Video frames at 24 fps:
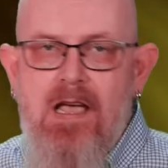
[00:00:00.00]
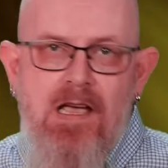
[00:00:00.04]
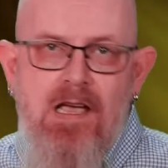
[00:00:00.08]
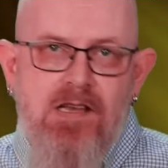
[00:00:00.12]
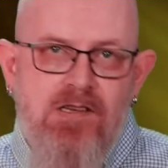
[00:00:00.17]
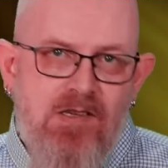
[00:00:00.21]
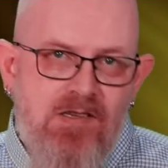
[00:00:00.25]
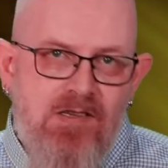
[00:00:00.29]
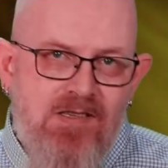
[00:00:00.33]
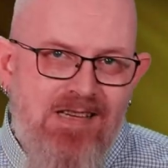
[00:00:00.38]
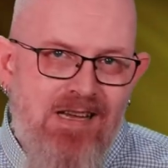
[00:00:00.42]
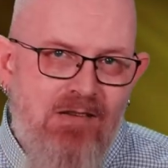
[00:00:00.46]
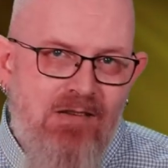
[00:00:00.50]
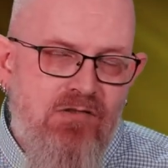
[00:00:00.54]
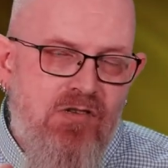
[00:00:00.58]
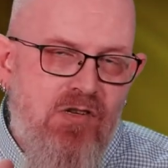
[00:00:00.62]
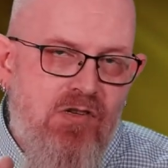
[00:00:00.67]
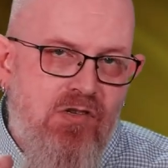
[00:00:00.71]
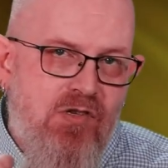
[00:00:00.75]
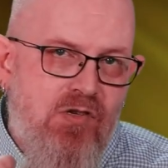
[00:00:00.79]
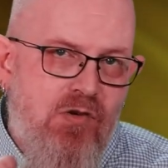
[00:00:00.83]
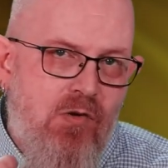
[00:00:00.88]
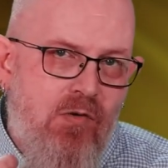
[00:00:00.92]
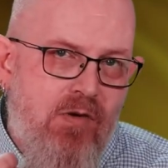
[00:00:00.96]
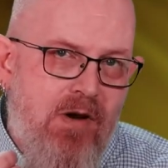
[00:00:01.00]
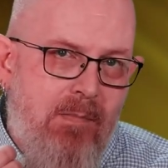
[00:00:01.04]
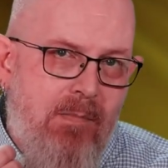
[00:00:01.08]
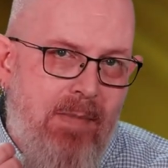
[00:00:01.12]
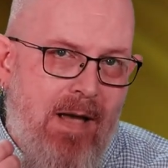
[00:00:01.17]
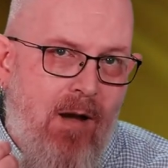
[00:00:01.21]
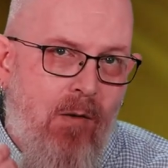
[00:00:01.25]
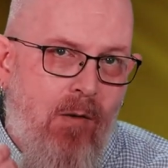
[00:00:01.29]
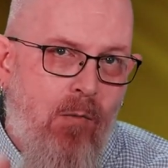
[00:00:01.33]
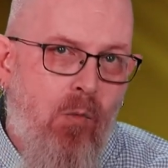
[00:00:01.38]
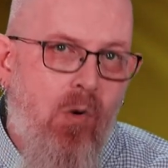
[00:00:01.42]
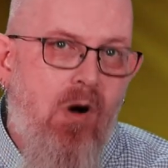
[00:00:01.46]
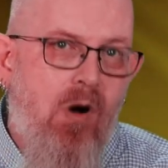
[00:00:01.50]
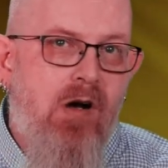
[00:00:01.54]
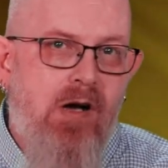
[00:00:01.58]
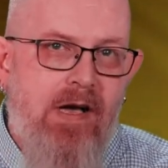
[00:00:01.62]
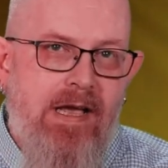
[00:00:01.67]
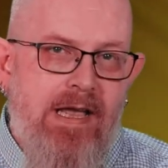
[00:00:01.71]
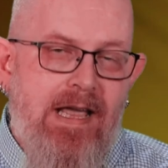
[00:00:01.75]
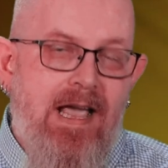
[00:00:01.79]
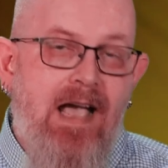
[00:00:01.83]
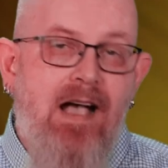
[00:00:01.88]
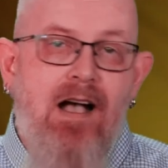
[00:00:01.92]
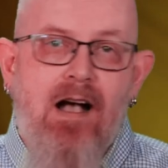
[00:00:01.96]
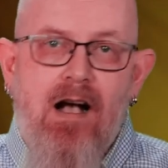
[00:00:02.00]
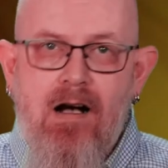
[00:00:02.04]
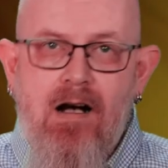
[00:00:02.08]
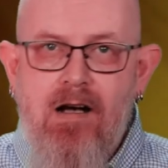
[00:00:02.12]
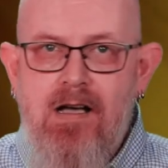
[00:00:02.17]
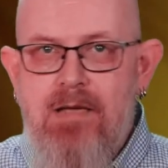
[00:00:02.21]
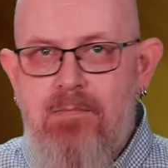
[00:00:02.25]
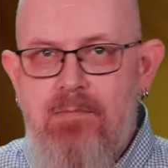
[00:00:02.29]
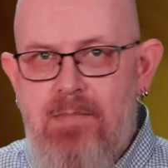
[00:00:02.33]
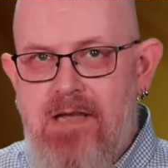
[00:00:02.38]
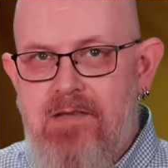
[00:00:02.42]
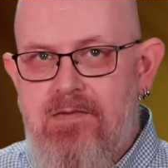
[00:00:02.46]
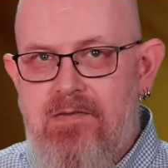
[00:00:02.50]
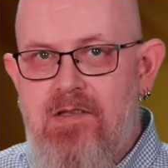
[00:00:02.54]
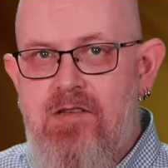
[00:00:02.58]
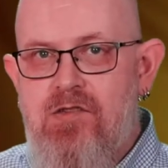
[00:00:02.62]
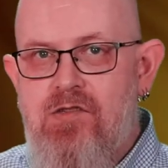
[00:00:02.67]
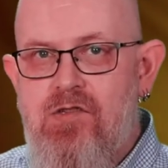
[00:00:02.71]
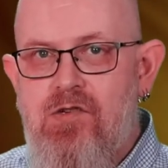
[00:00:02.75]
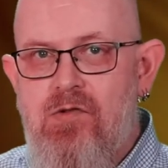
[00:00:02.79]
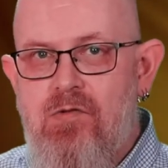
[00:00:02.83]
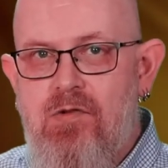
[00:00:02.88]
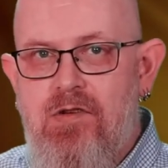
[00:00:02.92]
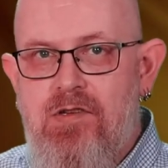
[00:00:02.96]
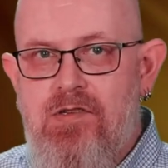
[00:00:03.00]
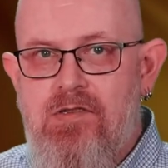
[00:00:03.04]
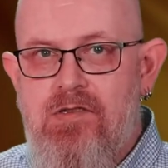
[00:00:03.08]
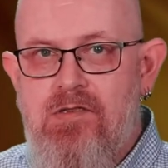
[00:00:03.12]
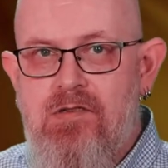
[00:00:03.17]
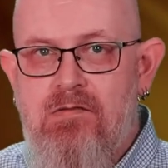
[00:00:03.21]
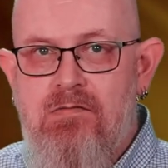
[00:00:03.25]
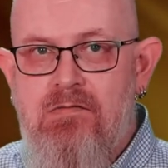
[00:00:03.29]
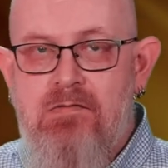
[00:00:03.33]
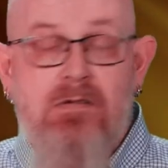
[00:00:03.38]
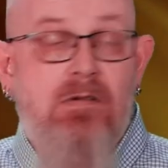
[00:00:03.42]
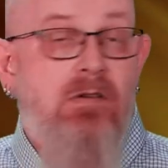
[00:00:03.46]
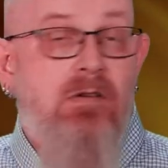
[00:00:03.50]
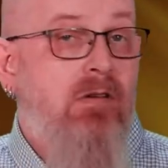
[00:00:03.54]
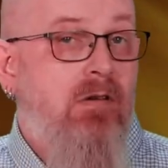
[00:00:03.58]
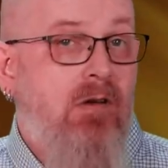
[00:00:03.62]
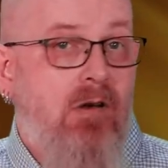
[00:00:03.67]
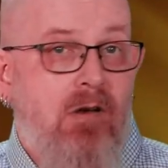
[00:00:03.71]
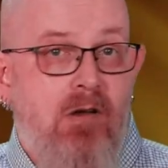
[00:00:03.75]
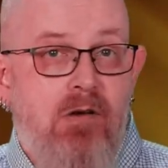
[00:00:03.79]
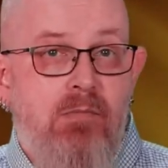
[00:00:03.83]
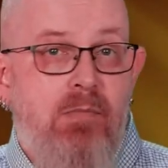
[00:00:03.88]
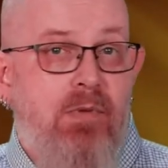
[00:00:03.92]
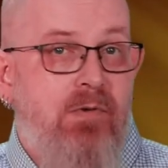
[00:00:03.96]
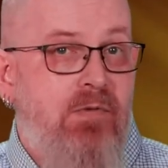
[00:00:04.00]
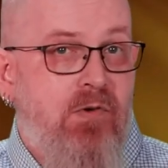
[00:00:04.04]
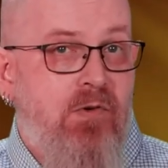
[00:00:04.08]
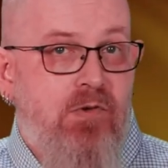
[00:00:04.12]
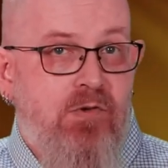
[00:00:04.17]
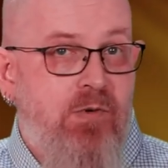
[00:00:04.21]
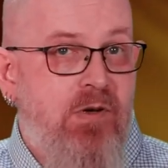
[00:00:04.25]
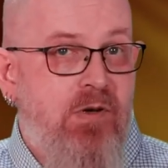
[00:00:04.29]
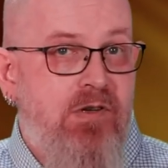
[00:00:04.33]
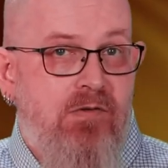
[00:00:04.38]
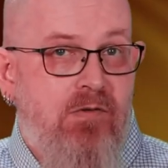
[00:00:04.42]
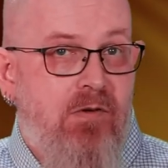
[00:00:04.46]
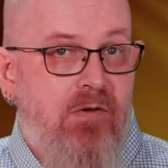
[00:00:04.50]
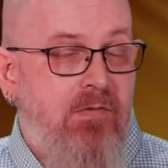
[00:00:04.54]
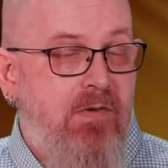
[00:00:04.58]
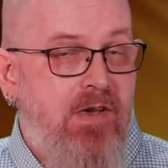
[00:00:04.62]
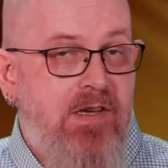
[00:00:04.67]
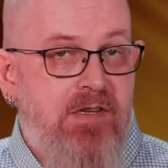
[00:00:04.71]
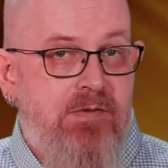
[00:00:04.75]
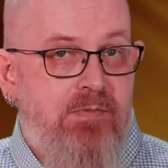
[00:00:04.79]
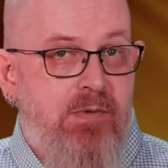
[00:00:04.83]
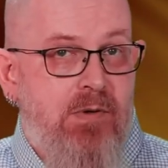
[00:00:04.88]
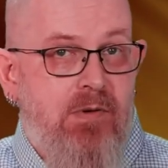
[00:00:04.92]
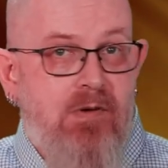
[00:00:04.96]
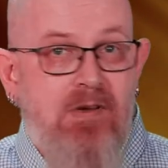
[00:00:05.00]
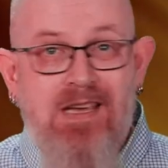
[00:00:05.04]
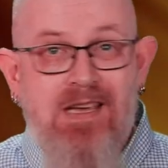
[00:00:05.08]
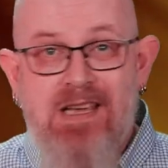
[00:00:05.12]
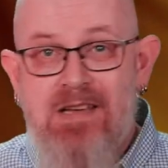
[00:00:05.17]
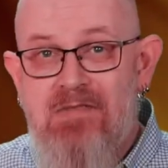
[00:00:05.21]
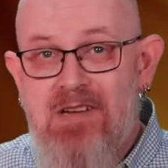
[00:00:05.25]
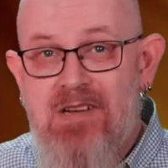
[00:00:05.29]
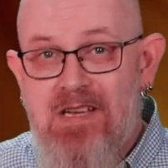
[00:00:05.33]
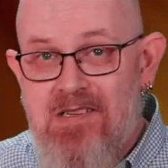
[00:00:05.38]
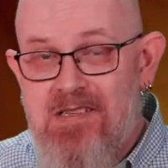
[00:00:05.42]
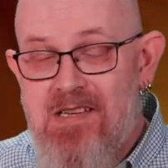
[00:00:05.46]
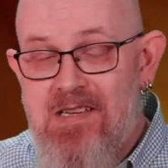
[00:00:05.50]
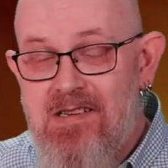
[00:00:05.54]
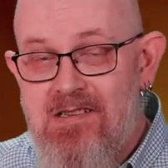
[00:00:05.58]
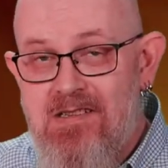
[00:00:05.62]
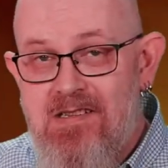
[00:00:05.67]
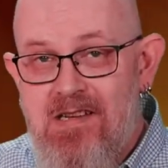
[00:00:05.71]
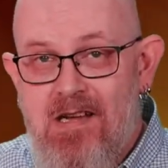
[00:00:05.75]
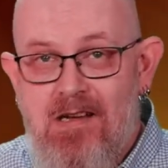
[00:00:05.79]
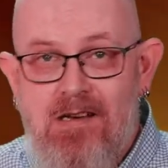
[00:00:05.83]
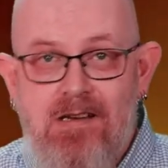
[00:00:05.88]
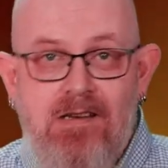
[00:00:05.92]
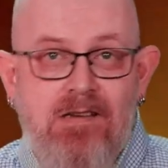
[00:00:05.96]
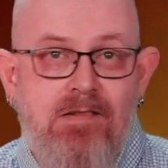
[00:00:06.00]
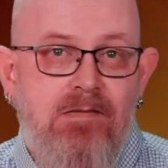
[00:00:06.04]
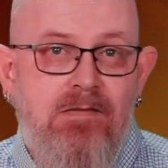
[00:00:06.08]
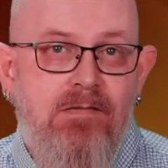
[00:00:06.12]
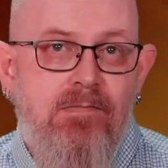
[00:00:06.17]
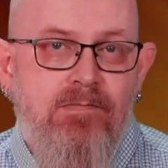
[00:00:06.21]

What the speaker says: It just tells the story about why I made this choice, long before Twitter or Facebook even existed.